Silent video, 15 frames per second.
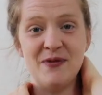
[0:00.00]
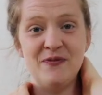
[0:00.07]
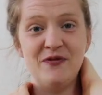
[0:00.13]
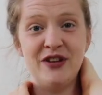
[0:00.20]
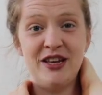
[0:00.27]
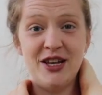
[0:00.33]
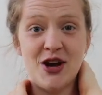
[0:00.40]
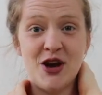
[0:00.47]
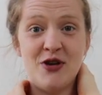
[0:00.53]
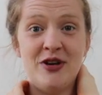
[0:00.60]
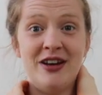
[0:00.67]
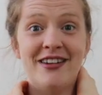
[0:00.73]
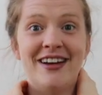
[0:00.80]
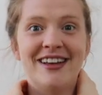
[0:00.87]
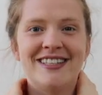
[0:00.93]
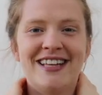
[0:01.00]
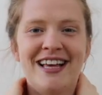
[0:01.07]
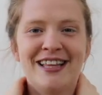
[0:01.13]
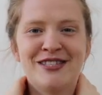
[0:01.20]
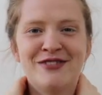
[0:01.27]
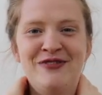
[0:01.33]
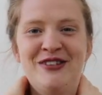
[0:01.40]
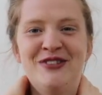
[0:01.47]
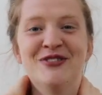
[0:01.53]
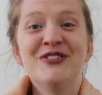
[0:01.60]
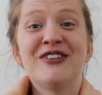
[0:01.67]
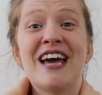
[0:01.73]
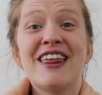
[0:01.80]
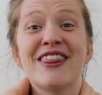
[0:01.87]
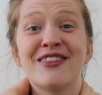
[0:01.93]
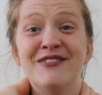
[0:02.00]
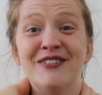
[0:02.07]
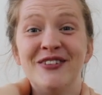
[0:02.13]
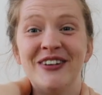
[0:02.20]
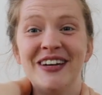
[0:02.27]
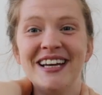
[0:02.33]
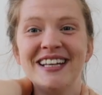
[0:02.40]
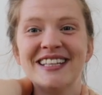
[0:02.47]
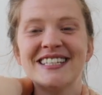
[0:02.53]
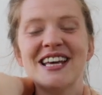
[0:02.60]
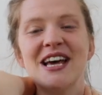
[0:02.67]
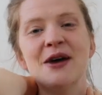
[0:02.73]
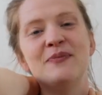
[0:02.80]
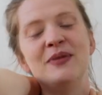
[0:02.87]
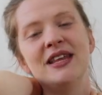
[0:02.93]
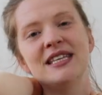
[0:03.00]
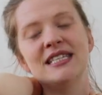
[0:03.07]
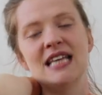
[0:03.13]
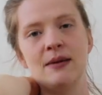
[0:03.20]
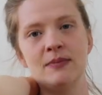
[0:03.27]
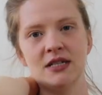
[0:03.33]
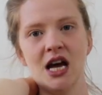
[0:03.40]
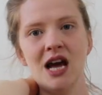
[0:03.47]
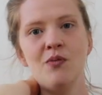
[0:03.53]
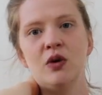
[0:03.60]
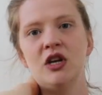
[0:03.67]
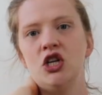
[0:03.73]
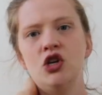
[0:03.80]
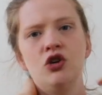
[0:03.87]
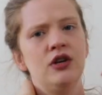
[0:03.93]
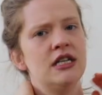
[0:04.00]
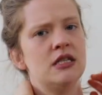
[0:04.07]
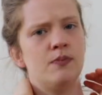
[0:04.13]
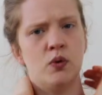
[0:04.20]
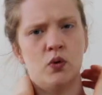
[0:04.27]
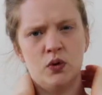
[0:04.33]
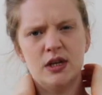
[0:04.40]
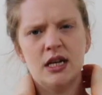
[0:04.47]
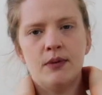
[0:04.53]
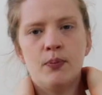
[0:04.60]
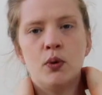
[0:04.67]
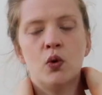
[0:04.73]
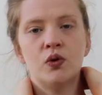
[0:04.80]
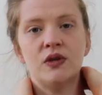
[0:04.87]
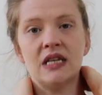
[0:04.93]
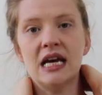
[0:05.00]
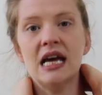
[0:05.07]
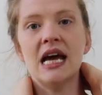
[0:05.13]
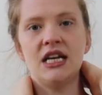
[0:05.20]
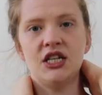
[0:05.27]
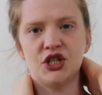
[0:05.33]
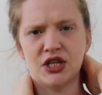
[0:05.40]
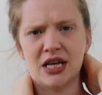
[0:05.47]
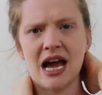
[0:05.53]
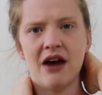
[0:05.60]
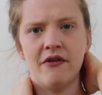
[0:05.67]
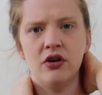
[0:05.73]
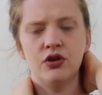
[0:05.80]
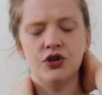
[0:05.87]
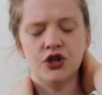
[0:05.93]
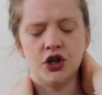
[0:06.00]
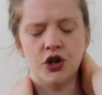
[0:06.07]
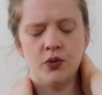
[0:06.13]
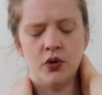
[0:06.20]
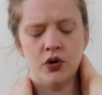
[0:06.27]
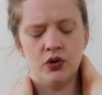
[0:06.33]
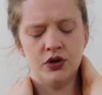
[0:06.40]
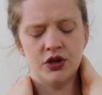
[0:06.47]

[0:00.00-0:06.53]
video a nice length so we can all get through it, but at the same time, when you need to pause it and just carry on doing what you're